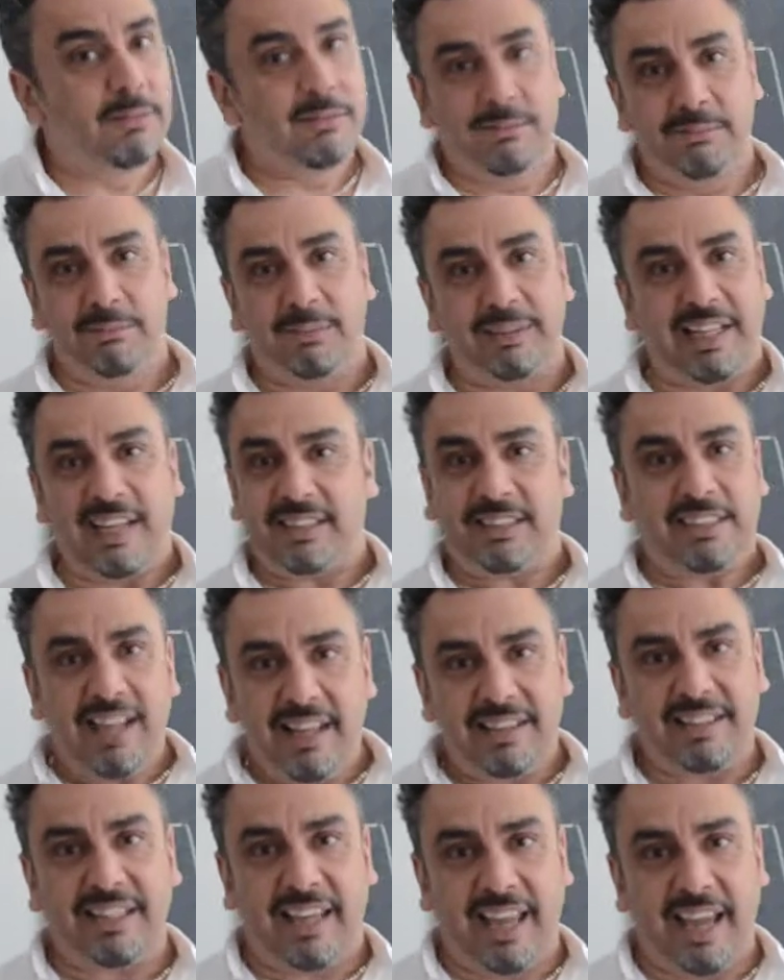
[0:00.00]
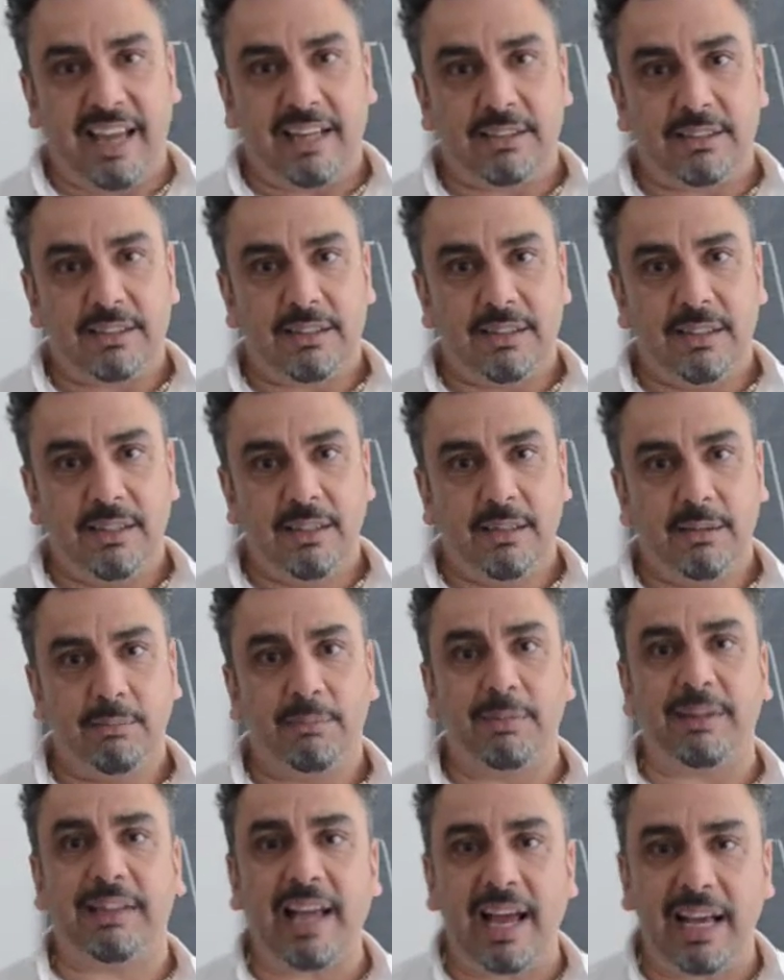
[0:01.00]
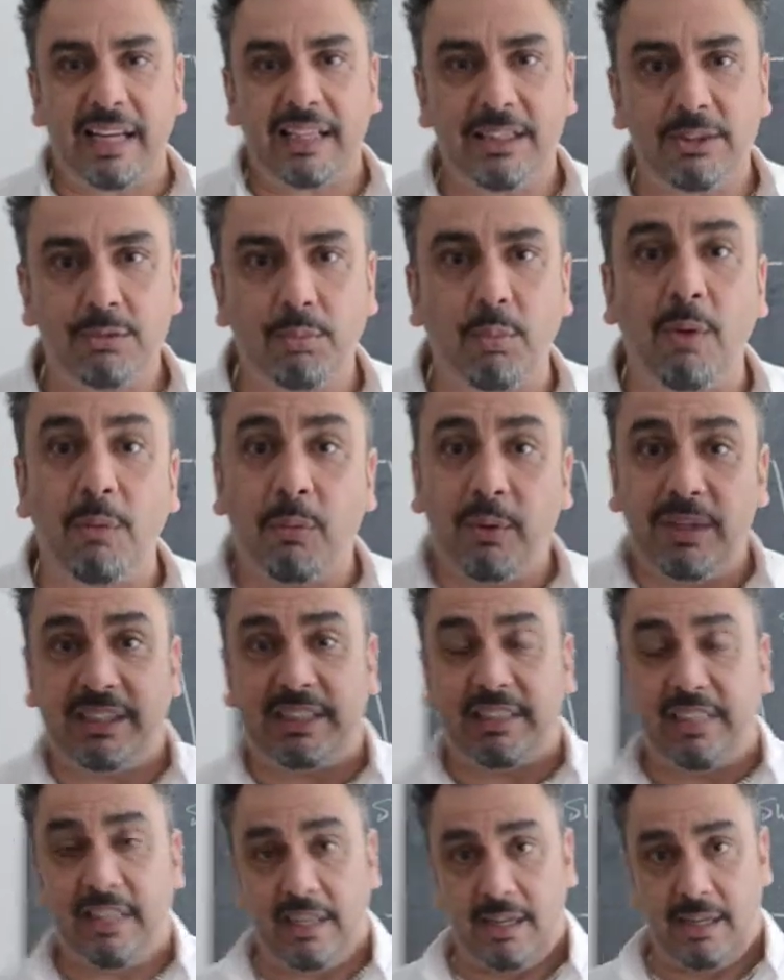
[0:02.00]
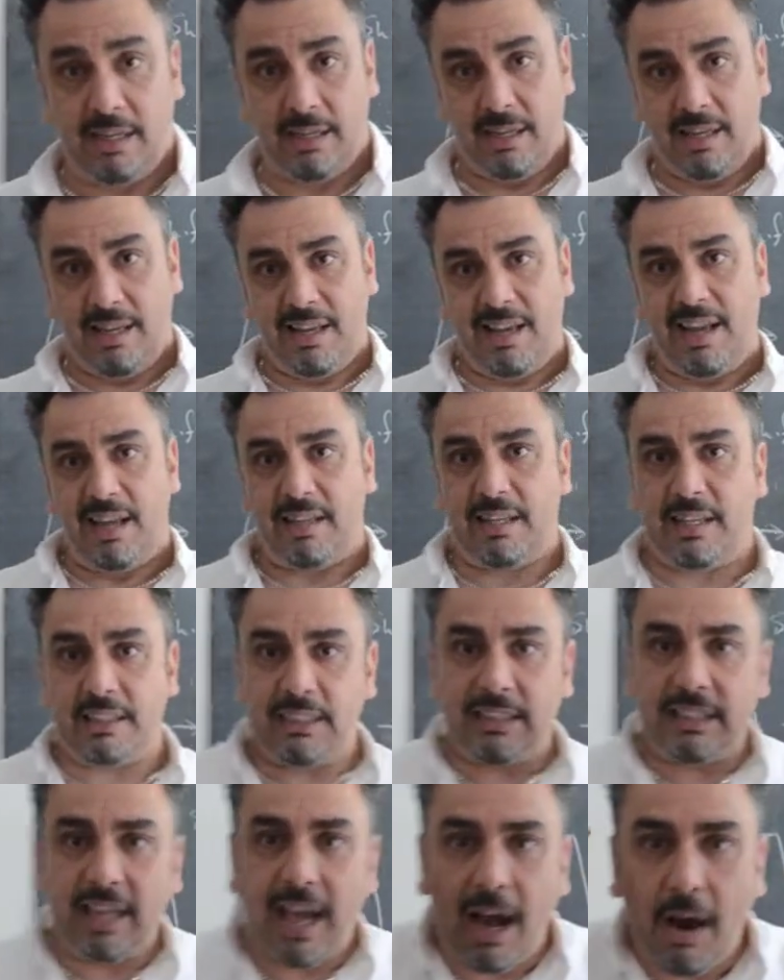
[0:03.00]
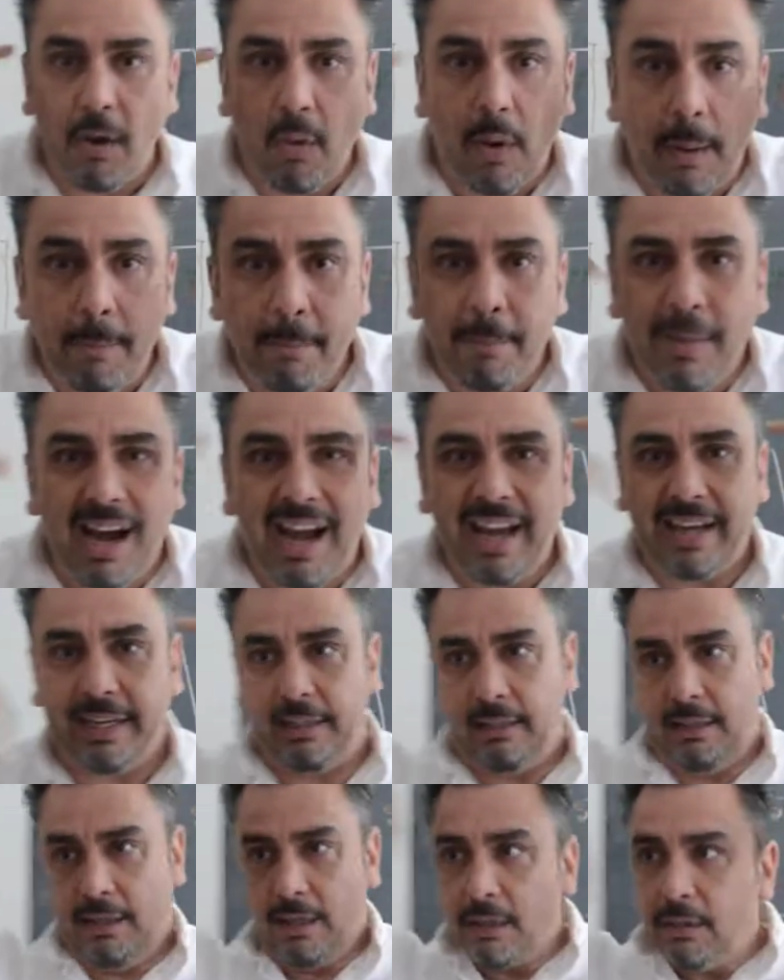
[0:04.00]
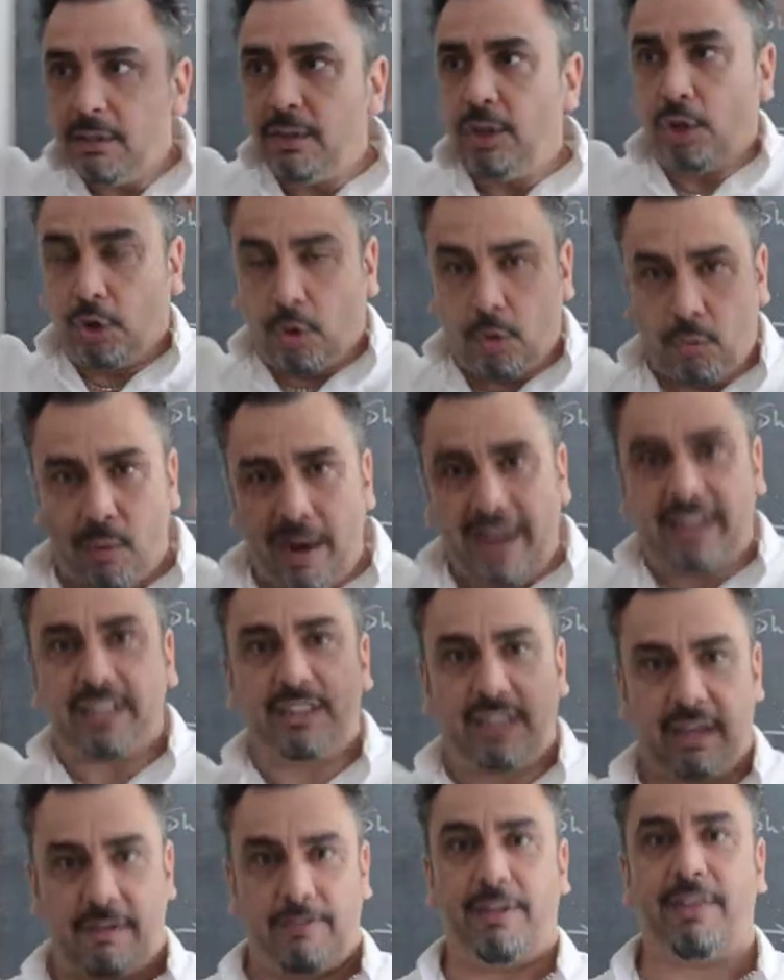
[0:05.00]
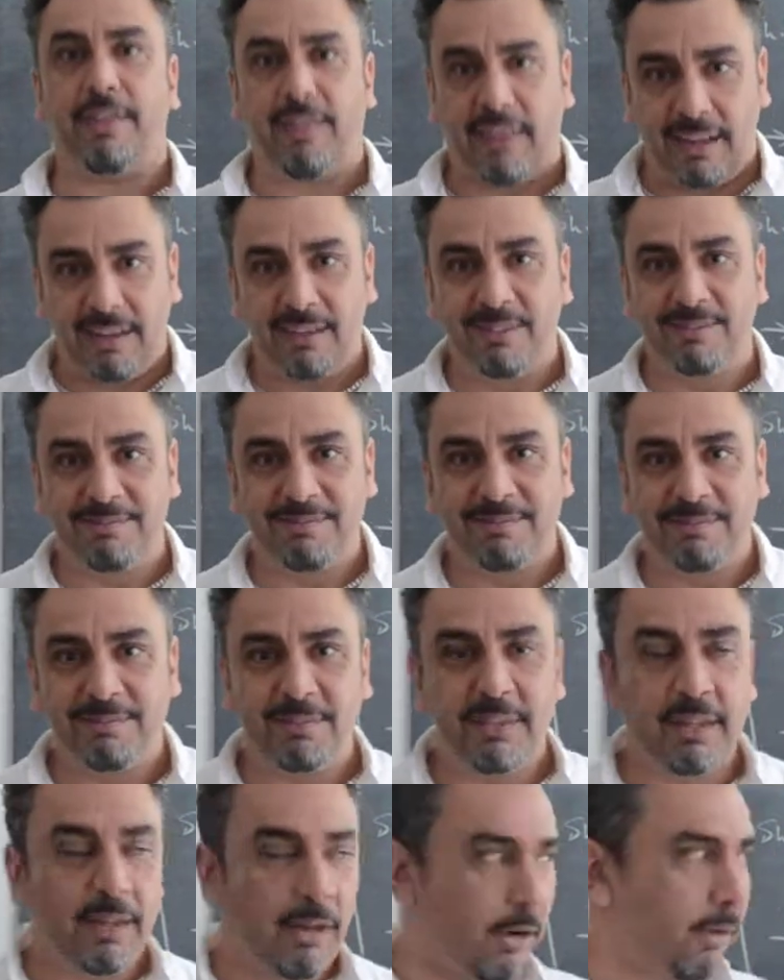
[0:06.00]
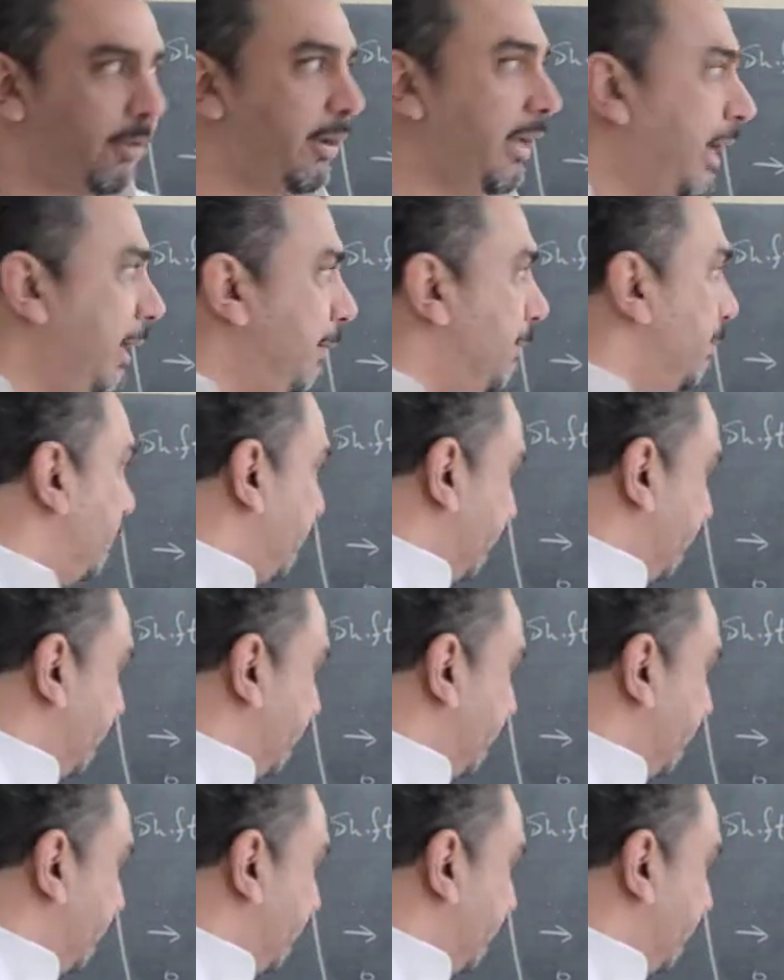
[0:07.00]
But that's not the case. But that is what we see. And this is how our mind corrects everything. Okay?